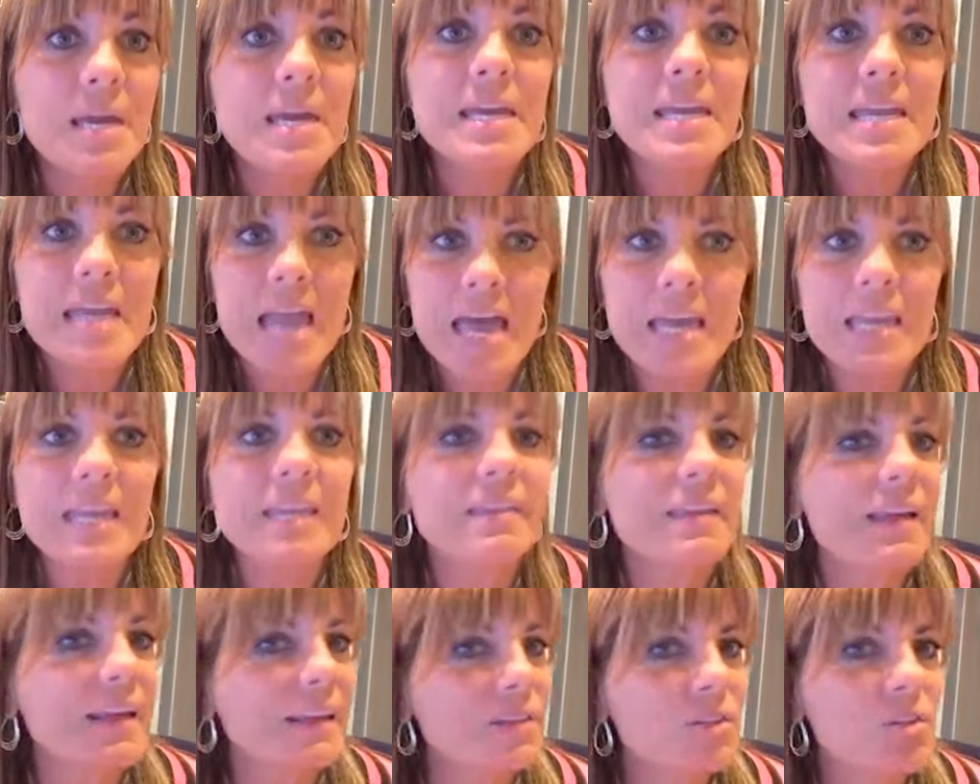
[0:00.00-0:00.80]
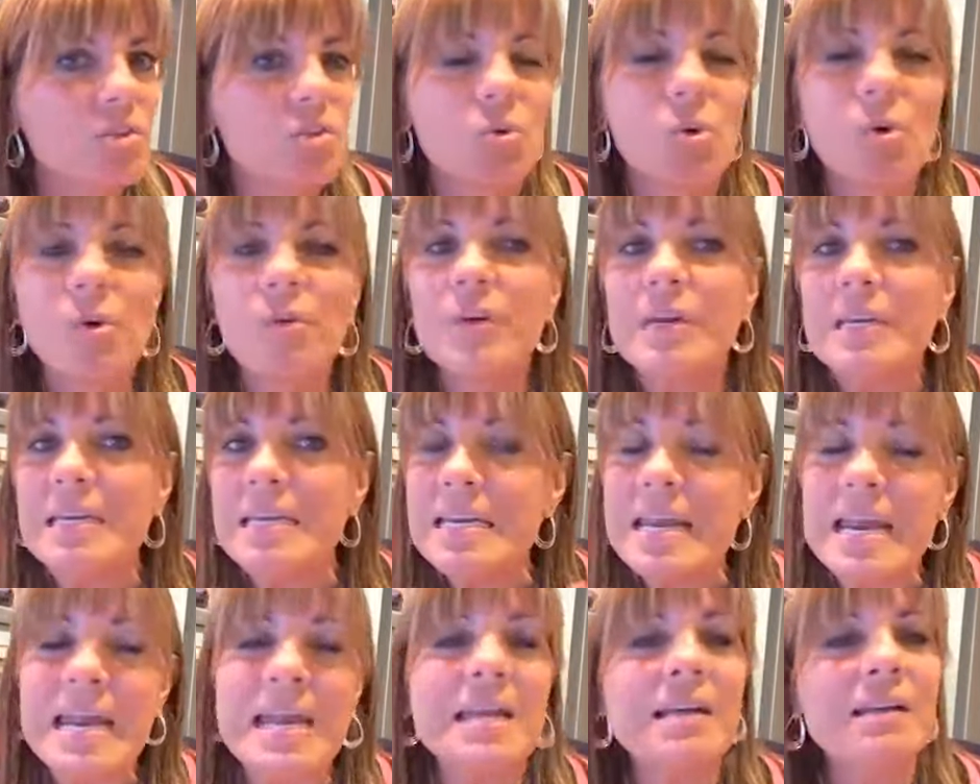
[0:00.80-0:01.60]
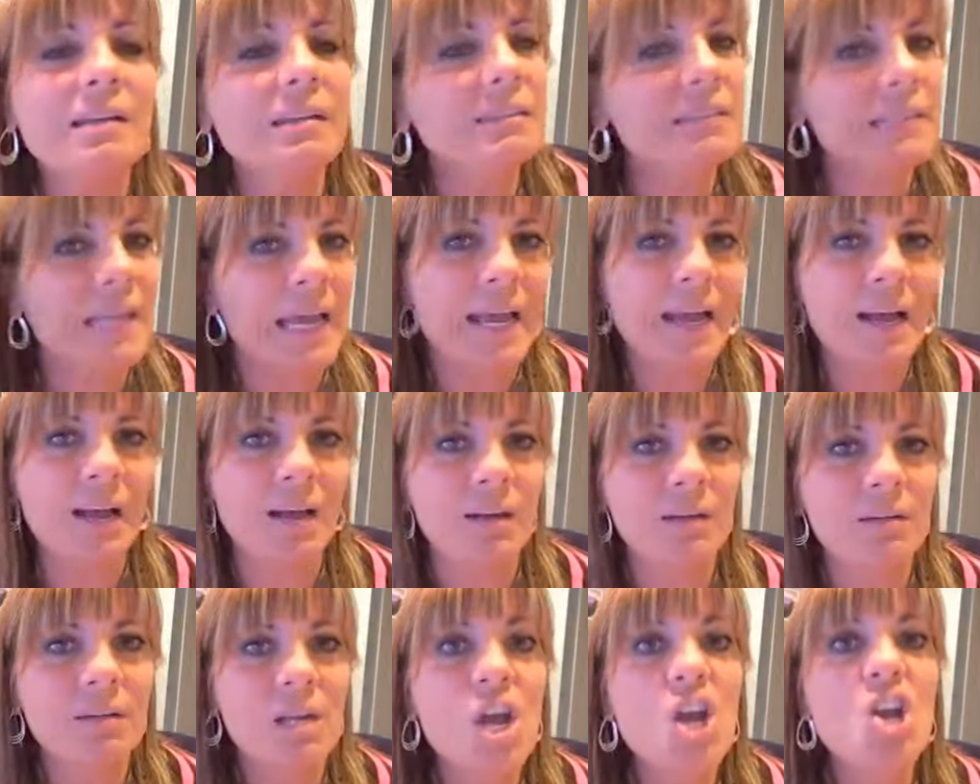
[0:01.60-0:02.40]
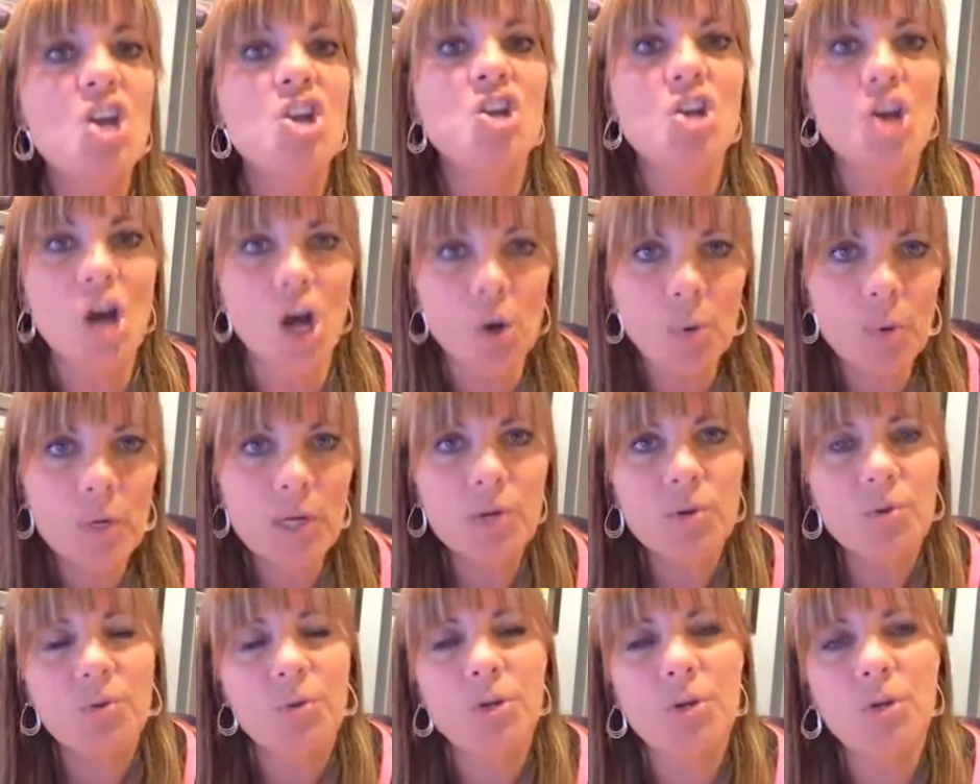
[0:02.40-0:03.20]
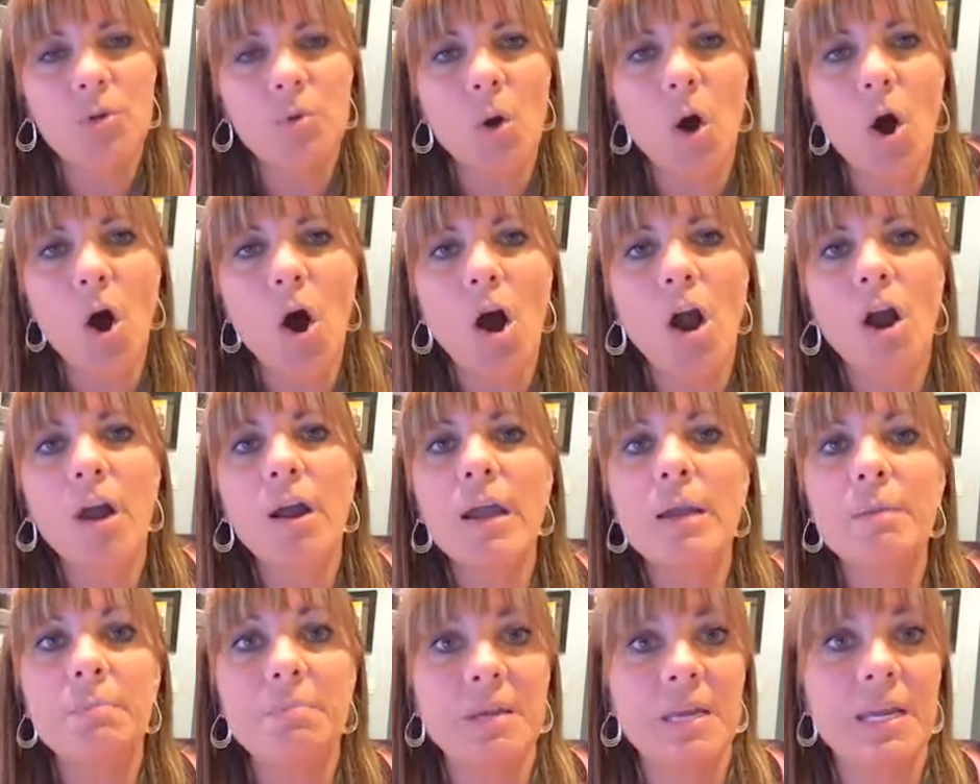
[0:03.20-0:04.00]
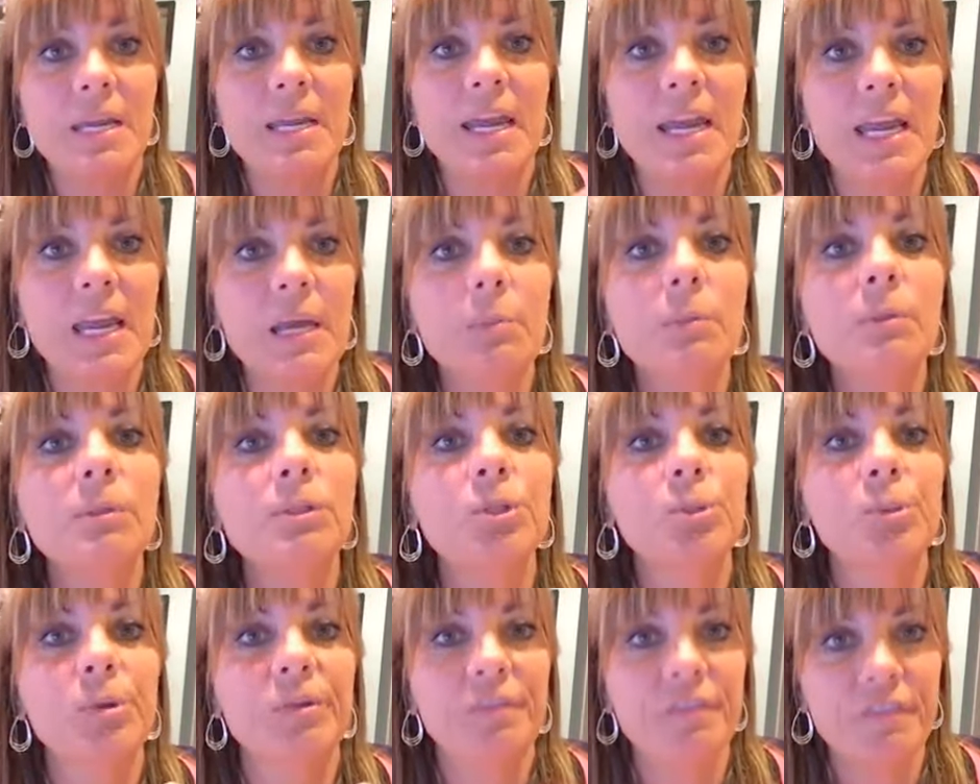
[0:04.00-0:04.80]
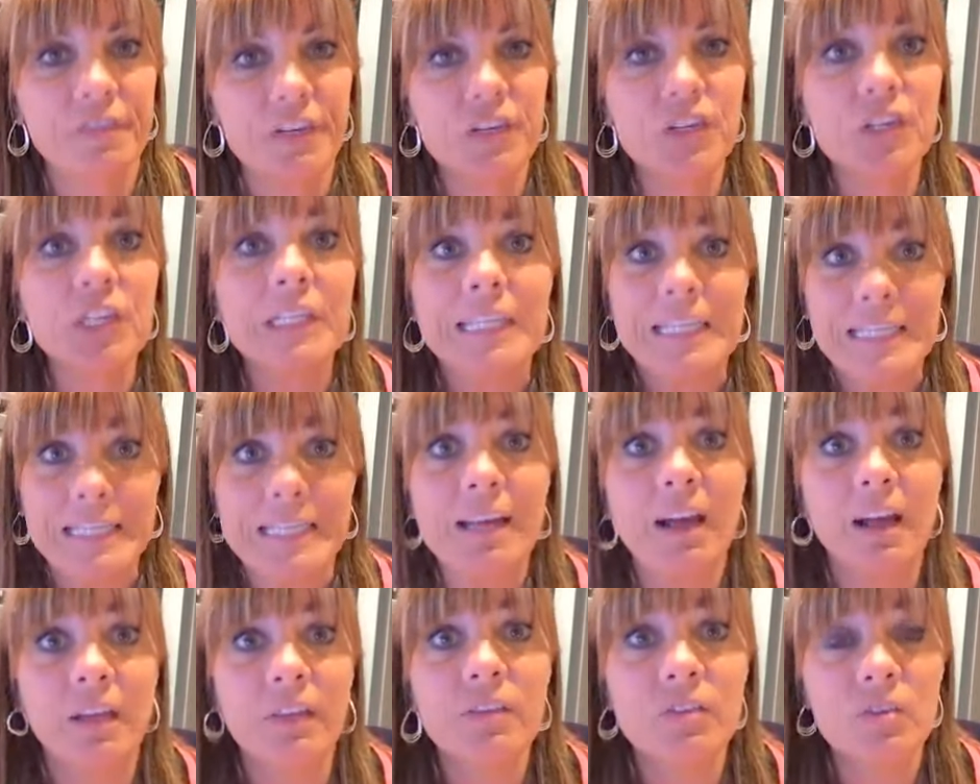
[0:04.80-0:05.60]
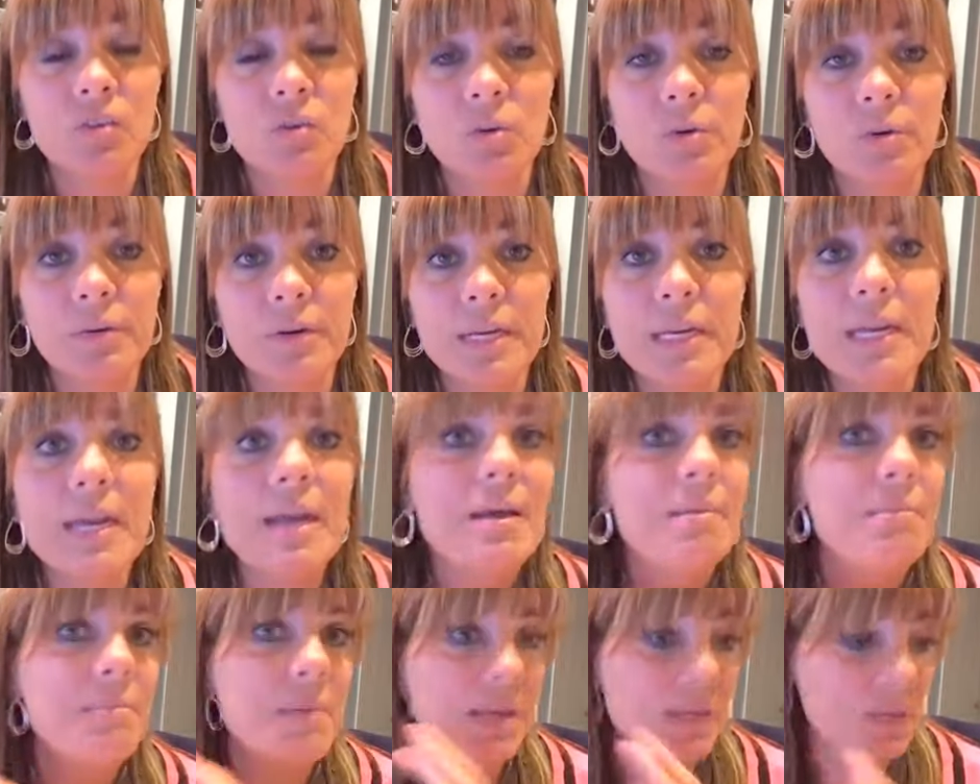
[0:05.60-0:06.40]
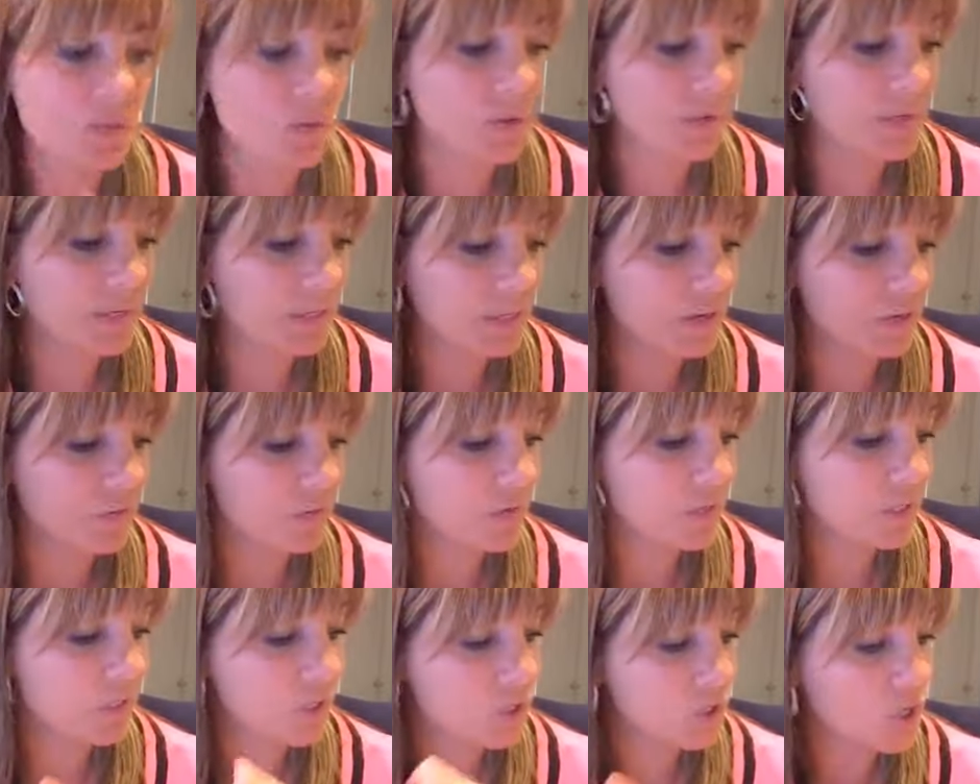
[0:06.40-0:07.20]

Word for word: getting that story nailed down, knowing who you are, and being able to efficiently tell the story makes all the difference.